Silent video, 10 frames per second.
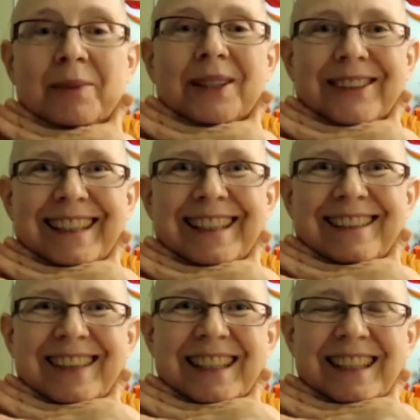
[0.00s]
underneath
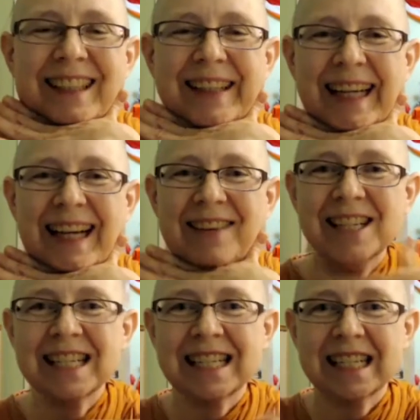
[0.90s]
me. And I'm
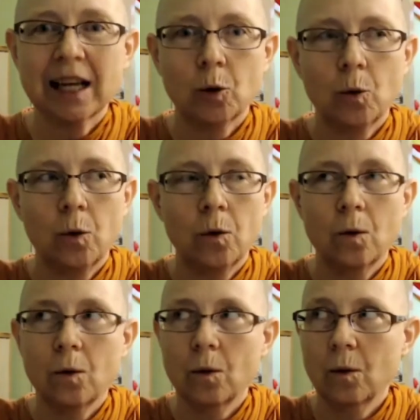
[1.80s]
just
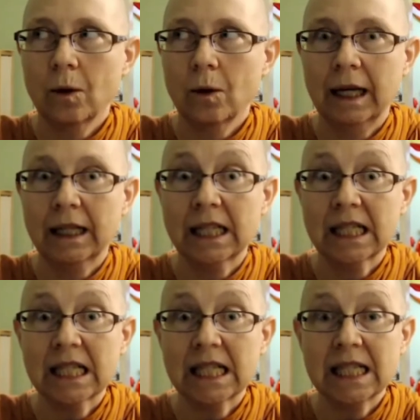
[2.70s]
like
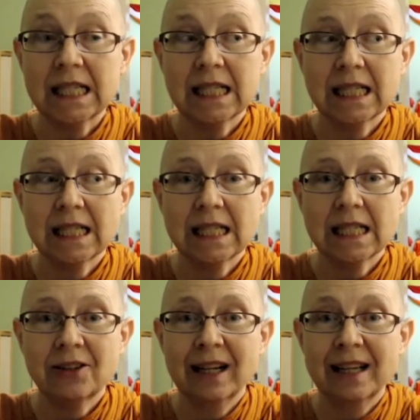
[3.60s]
this,
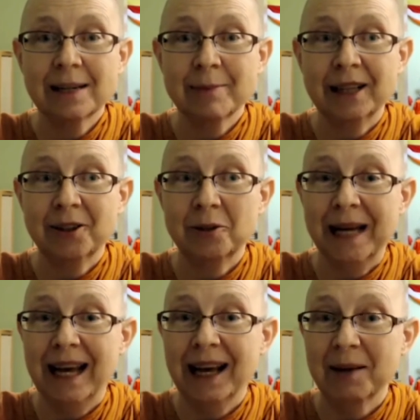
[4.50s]
still clutching my little
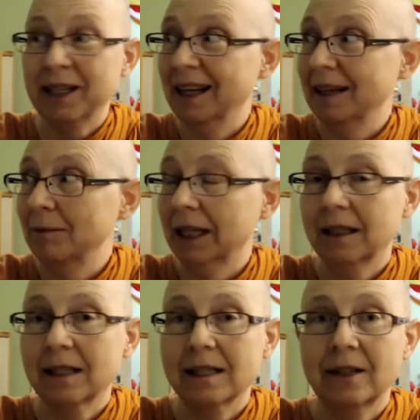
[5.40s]
bag, but I am like
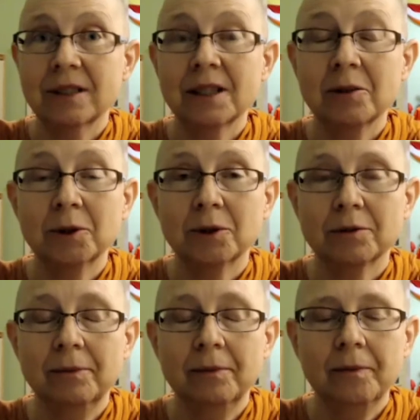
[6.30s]
this. I don't dare move.
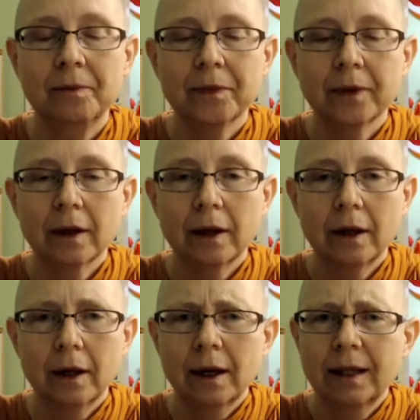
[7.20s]

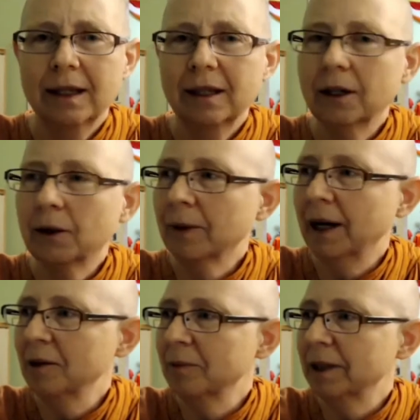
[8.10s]
And then I look
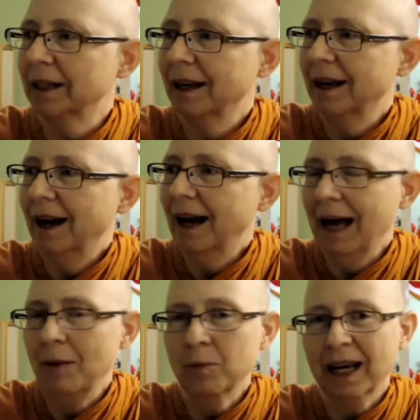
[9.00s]
around me.
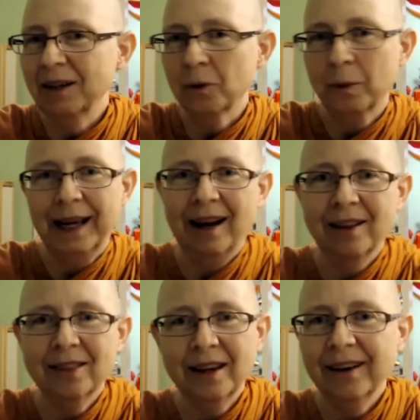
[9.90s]
I'm kind of way
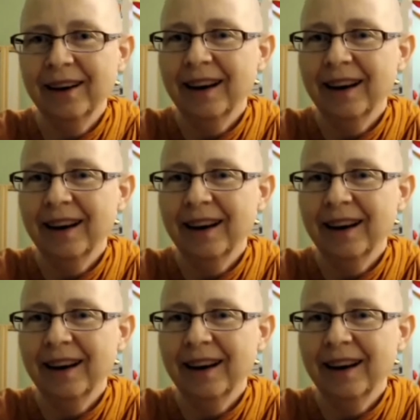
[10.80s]
out there,